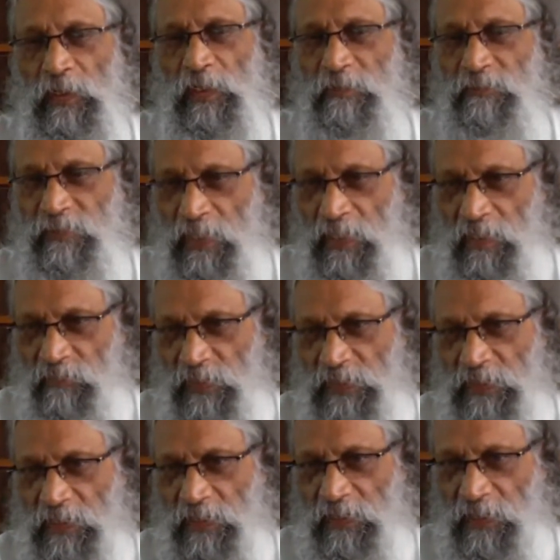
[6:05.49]
If you are
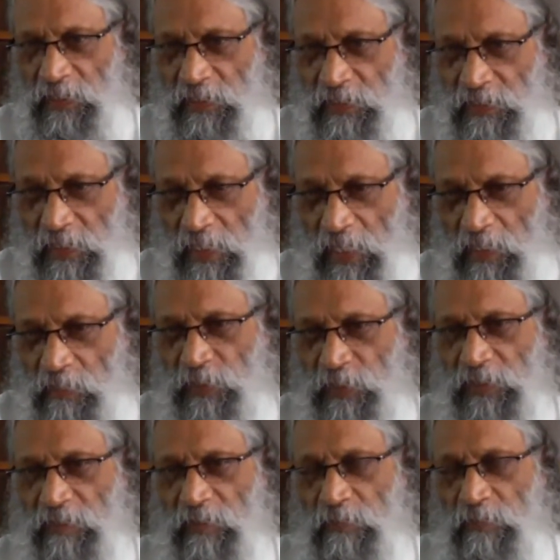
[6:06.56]
vigilant and sharp
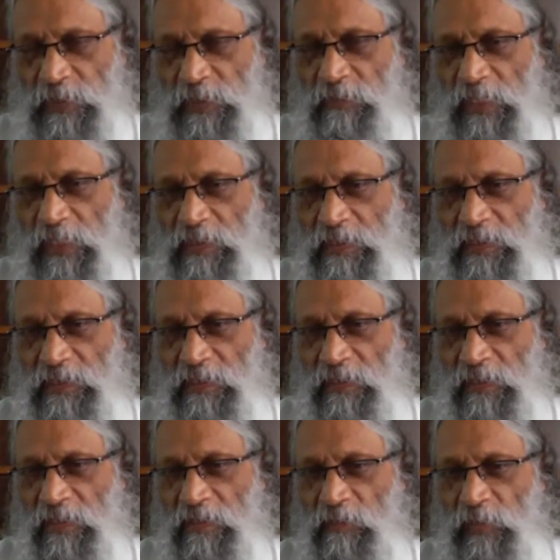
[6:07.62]
in our observation,
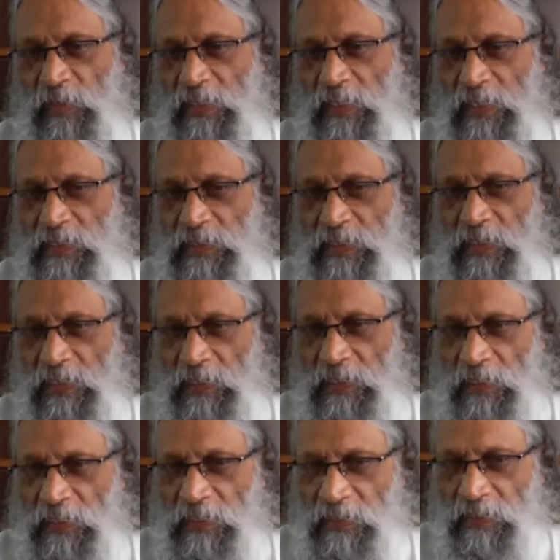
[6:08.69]
we can see
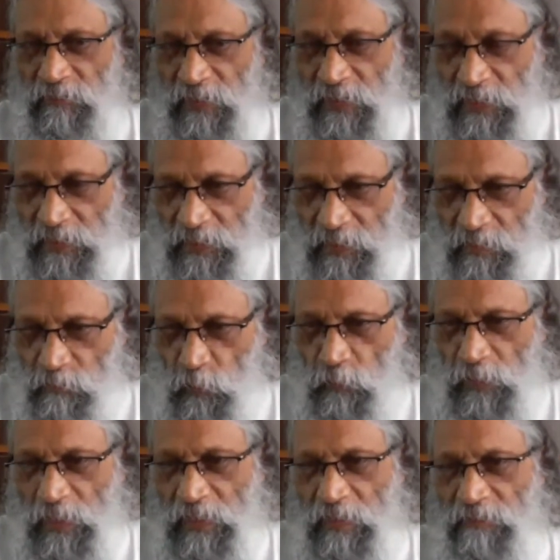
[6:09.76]
the first
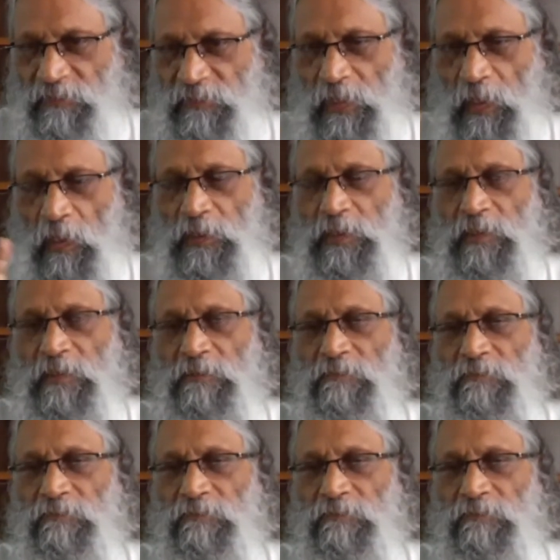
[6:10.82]
moment of thought.